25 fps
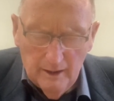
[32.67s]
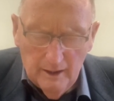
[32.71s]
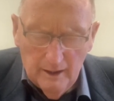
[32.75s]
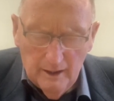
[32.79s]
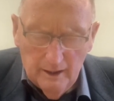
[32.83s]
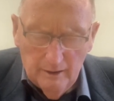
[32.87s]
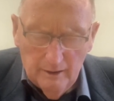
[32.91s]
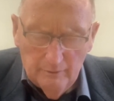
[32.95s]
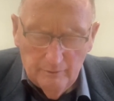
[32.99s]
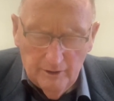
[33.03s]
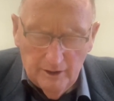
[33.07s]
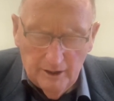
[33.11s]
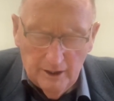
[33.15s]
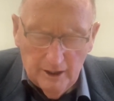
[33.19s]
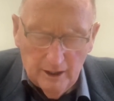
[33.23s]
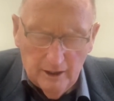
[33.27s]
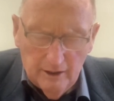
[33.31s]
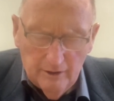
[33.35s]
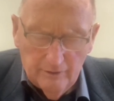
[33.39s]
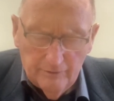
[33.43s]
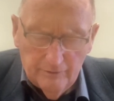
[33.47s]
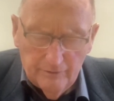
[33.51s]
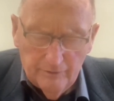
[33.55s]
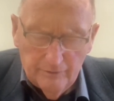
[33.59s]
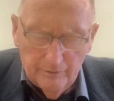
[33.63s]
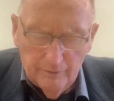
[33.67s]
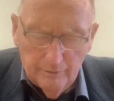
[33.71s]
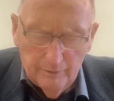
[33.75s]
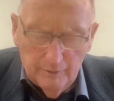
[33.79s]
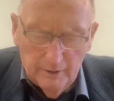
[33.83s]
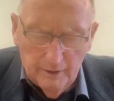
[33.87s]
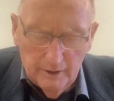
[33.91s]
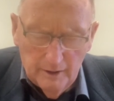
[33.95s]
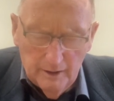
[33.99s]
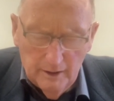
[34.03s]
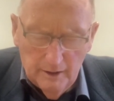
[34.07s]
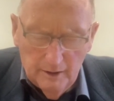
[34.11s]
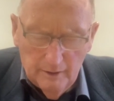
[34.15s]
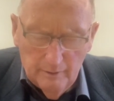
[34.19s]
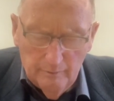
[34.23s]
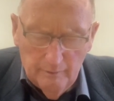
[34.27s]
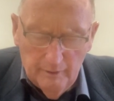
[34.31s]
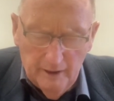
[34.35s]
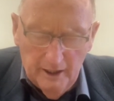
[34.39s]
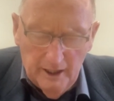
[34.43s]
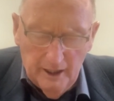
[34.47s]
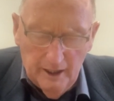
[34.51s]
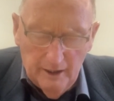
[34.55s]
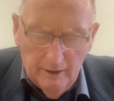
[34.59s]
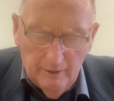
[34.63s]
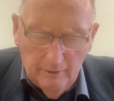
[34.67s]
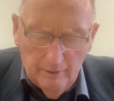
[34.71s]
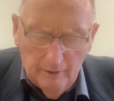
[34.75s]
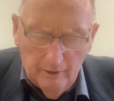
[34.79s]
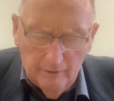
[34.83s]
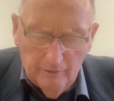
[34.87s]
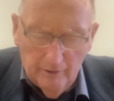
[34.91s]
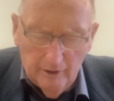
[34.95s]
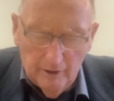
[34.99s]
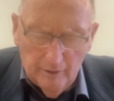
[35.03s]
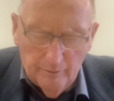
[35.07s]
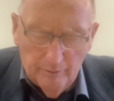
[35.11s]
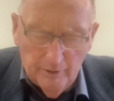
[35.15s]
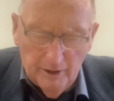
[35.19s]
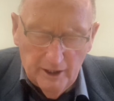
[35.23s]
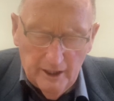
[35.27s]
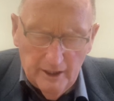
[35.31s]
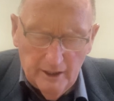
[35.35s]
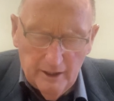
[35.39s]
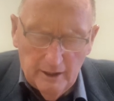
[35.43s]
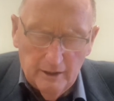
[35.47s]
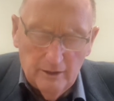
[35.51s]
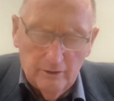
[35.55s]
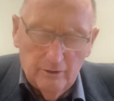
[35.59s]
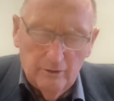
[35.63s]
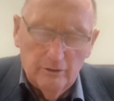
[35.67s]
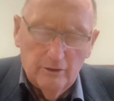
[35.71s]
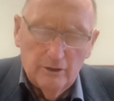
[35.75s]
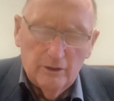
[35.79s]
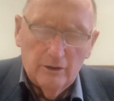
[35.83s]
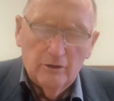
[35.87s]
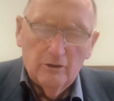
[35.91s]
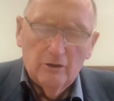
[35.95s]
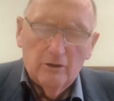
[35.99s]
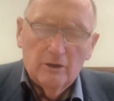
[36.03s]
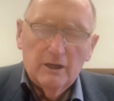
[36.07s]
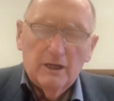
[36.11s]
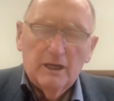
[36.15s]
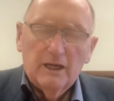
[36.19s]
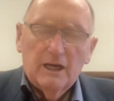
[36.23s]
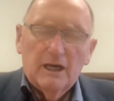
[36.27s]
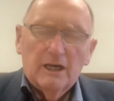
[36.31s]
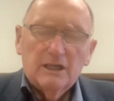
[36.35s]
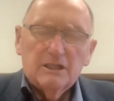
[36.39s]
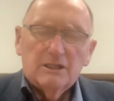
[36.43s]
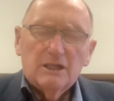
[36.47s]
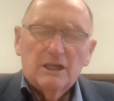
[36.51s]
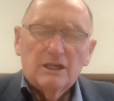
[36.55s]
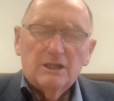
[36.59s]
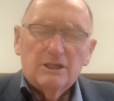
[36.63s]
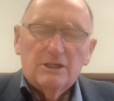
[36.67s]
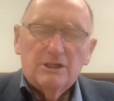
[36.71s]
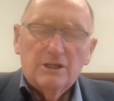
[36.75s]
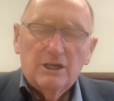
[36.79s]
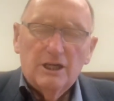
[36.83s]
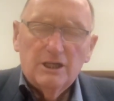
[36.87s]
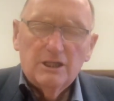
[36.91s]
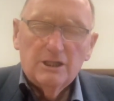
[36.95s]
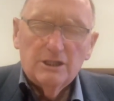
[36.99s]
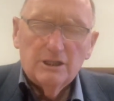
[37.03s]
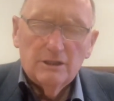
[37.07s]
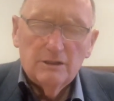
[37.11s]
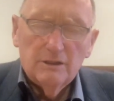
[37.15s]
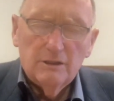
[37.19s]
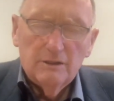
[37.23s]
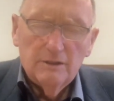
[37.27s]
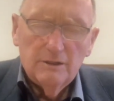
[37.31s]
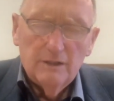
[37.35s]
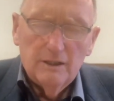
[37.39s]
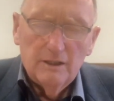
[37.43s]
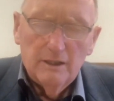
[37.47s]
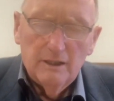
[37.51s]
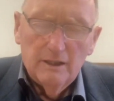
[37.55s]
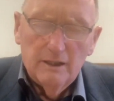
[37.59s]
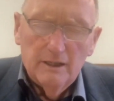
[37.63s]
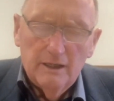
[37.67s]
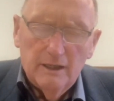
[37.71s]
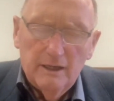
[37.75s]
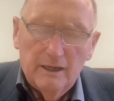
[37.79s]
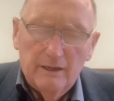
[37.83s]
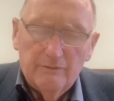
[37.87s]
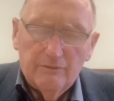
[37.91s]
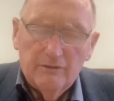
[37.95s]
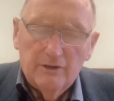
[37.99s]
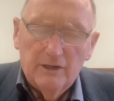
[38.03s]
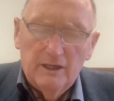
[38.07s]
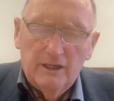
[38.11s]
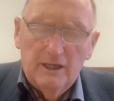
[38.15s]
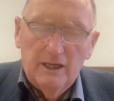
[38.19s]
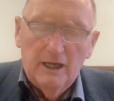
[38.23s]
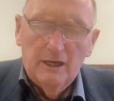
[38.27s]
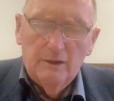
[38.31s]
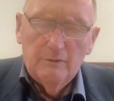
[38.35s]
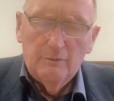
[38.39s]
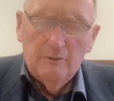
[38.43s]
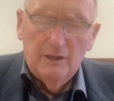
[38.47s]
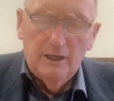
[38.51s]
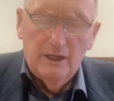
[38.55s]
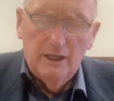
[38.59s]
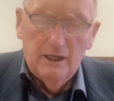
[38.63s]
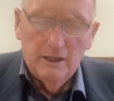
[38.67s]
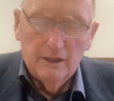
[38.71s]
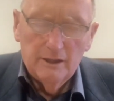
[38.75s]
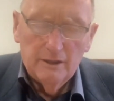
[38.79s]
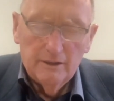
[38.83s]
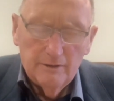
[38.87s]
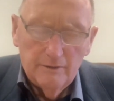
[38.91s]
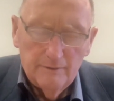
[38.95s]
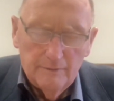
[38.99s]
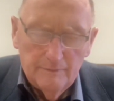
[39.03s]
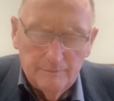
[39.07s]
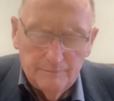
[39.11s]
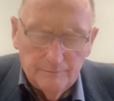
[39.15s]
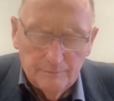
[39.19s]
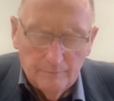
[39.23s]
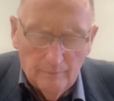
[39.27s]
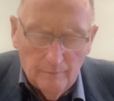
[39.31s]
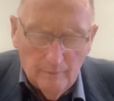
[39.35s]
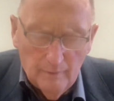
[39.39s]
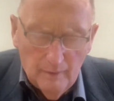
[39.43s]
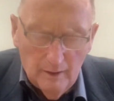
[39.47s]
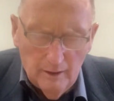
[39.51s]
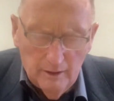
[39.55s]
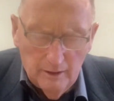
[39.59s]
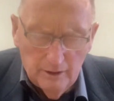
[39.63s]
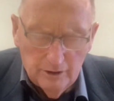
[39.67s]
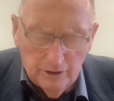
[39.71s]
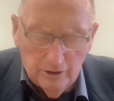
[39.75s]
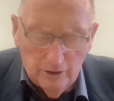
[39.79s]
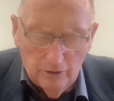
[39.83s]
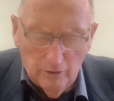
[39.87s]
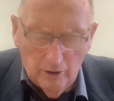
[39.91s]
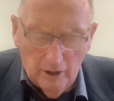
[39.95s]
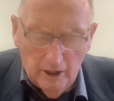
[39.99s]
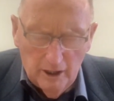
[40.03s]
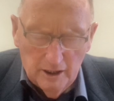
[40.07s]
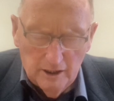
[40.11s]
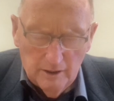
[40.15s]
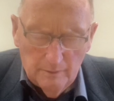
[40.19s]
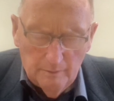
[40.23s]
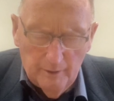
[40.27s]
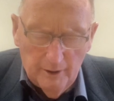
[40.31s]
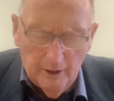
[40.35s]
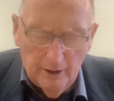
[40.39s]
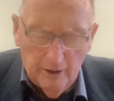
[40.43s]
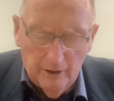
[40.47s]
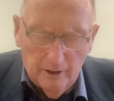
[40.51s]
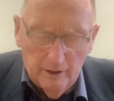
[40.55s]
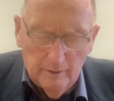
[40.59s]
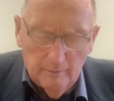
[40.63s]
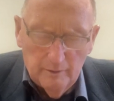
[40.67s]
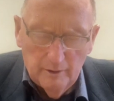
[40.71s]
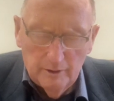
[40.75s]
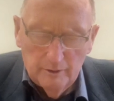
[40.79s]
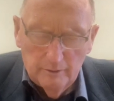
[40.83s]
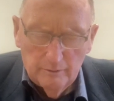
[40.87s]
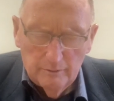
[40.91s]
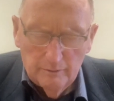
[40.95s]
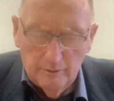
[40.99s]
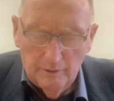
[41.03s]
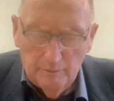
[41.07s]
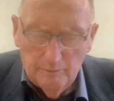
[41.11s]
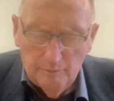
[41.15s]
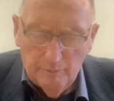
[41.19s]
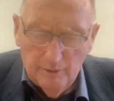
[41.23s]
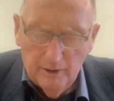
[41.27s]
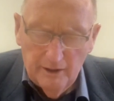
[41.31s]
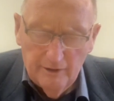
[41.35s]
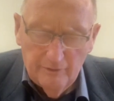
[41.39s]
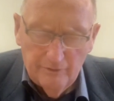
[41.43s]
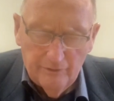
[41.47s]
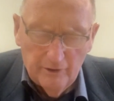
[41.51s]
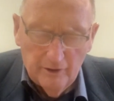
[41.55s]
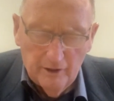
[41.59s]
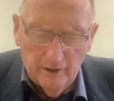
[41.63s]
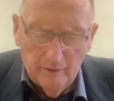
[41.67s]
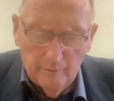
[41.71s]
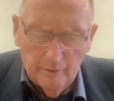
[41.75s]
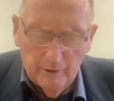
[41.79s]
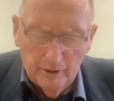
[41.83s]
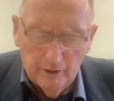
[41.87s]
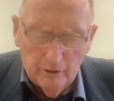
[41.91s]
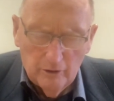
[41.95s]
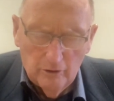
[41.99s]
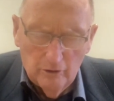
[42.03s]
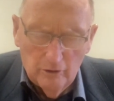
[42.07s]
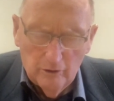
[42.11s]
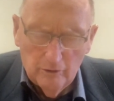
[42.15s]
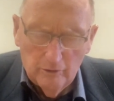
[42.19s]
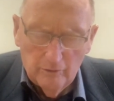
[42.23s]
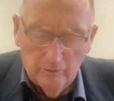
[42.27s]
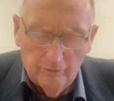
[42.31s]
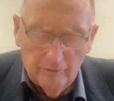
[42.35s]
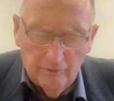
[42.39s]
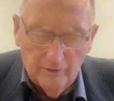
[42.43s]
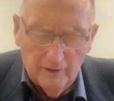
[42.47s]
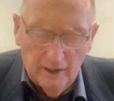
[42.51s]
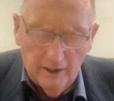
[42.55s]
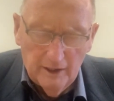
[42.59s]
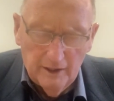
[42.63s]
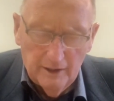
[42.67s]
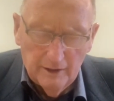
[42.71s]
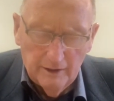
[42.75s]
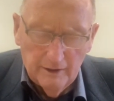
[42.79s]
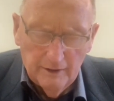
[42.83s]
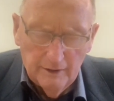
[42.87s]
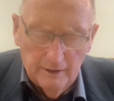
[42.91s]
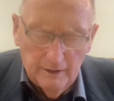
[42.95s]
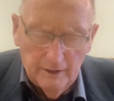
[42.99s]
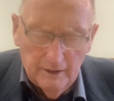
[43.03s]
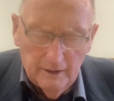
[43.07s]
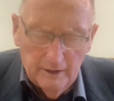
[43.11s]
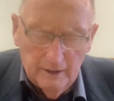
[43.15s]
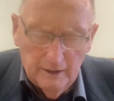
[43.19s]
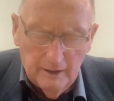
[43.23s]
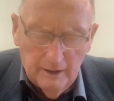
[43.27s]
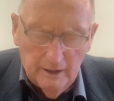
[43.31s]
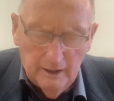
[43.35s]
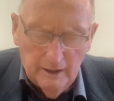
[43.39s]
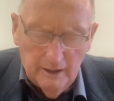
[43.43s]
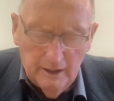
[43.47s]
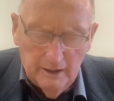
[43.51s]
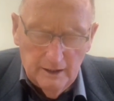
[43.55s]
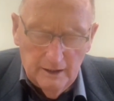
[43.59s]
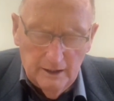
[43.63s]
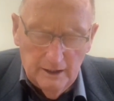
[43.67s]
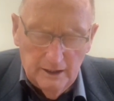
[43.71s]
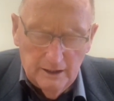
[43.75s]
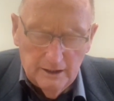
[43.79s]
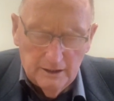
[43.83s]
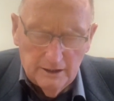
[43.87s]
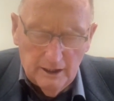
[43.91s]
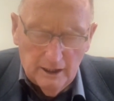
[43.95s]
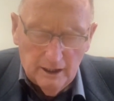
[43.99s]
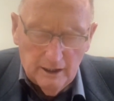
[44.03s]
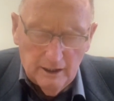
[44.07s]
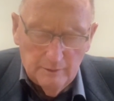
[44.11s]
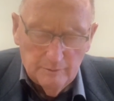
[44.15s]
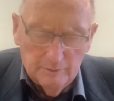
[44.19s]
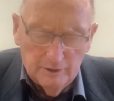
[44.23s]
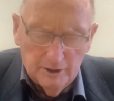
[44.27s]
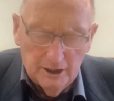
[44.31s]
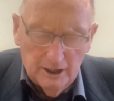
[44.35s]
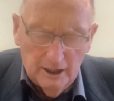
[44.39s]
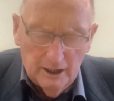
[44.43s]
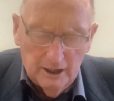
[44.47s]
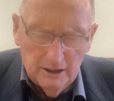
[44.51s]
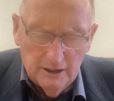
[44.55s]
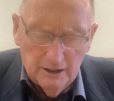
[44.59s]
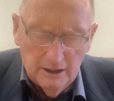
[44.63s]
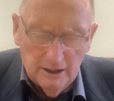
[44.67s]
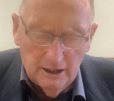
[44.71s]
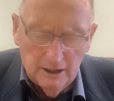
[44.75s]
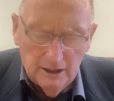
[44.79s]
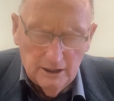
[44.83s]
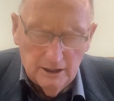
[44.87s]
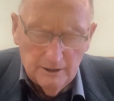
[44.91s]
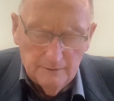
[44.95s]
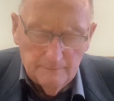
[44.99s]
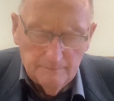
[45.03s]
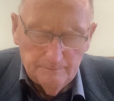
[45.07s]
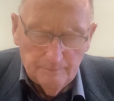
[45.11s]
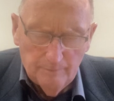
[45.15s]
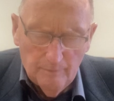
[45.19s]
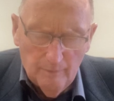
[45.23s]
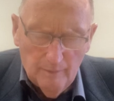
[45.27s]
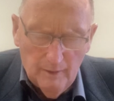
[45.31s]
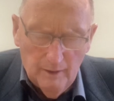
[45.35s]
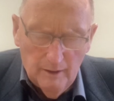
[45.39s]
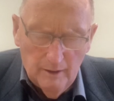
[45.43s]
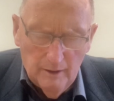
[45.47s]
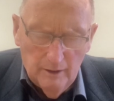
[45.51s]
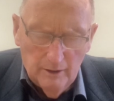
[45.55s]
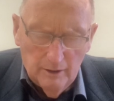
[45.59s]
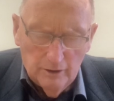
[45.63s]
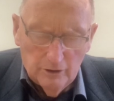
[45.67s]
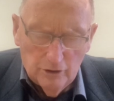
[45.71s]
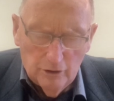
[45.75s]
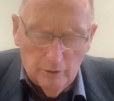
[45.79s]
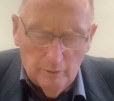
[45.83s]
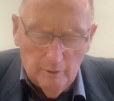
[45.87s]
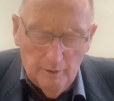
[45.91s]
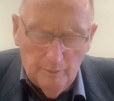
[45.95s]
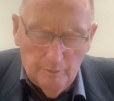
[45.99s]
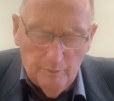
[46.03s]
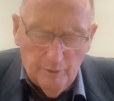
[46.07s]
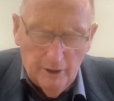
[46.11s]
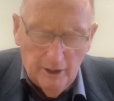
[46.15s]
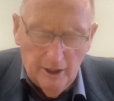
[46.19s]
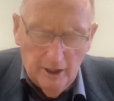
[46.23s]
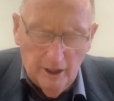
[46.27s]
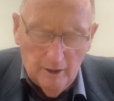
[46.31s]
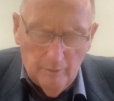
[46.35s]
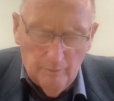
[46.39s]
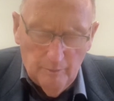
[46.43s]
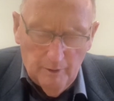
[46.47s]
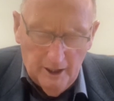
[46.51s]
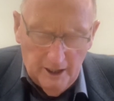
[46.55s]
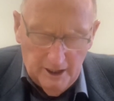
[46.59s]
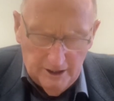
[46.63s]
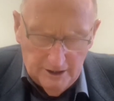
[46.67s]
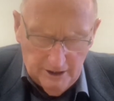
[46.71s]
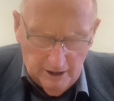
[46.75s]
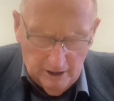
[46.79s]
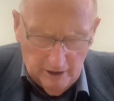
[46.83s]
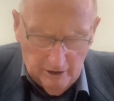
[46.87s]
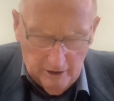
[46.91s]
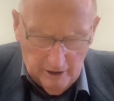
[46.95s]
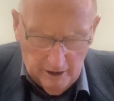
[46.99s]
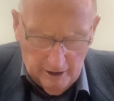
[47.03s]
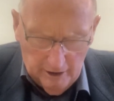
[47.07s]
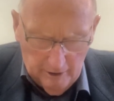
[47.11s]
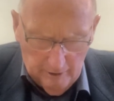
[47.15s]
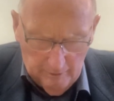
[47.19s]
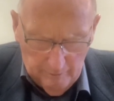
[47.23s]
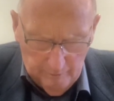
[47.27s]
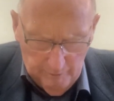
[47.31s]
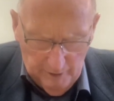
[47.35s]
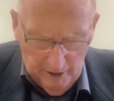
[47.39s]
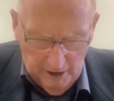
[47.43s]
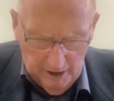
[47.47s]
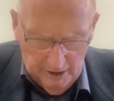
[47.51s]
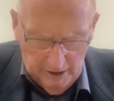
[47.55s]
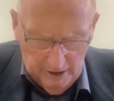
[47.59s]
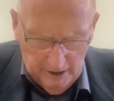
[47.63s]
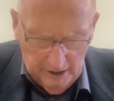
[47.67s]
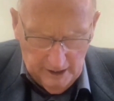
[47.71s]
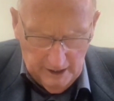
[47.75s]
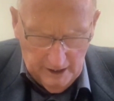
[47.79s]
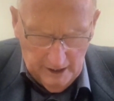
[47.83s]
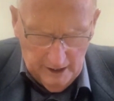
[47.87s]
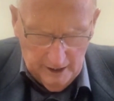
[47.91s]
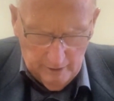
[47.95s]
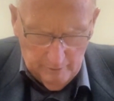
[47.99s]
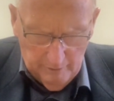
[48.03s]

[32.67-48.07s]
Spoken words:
And we think of many of our brethren who are not in that situation. Every day we hear stories about them, and we pray for them, our God and Father, in these circumstances. So we pray your blessing on our being together.